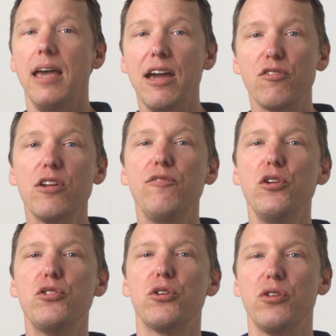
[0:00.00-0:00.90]
every
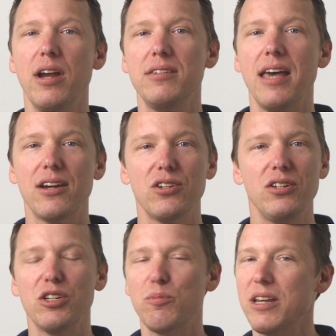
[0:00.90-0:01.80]
future
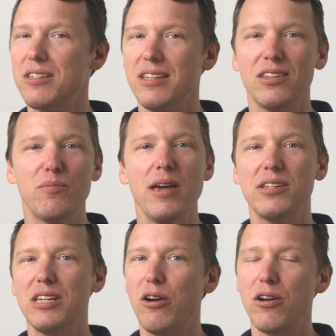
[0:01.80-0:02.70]
transaction just makes things
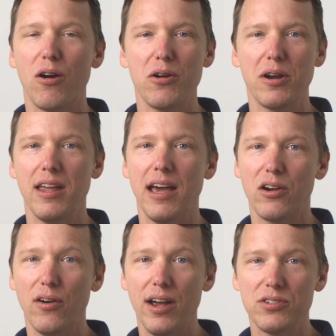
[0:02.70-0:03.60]
messier and harder to
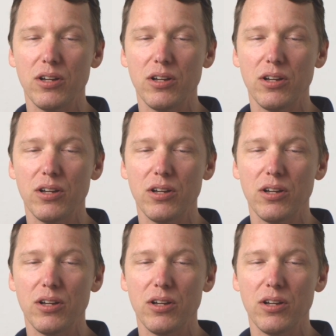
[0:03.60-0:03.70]
categorize.